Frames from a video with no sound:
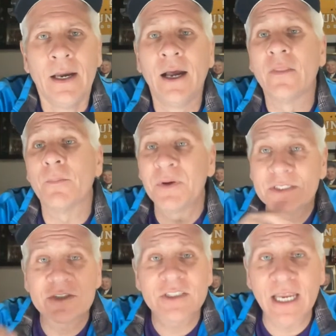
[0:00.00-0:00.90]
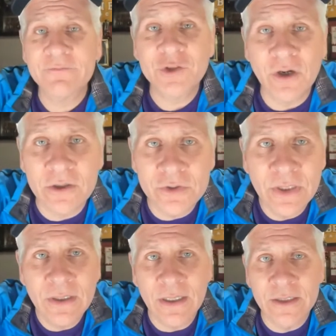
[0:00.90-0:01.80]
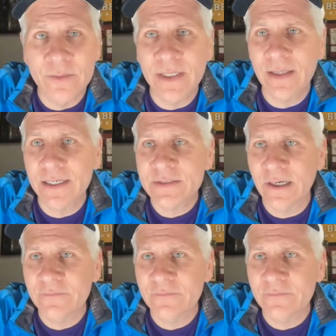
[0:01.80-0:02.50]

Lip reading: The pitching staff struggled a little bit last night